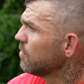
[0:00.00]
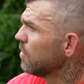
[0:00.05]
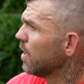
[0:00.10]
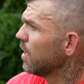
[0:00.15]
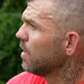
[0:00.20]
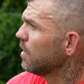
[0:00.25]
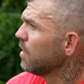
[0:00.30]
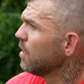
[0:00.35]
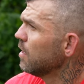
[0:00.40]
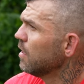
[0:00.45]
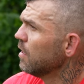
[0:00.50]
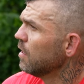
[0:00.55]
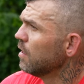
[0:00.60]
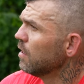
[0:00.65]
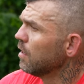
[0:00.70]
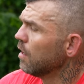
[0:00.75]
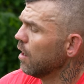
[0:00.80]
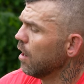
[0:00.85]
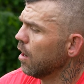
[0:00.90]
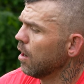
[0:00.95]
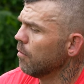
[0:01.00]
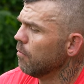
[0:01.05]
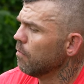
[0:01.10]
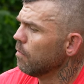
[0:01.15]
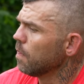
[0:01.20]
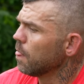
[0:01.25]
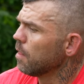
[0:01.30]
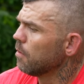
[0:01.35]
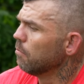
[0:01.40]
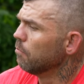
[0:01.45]
right? Um,
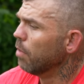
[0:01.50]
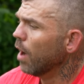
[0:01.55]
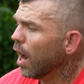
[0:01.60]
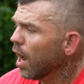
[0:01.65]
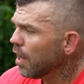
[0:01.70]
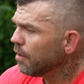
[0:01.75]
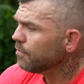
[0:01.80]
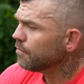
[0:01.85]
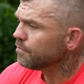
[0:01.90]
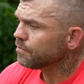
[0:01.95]
but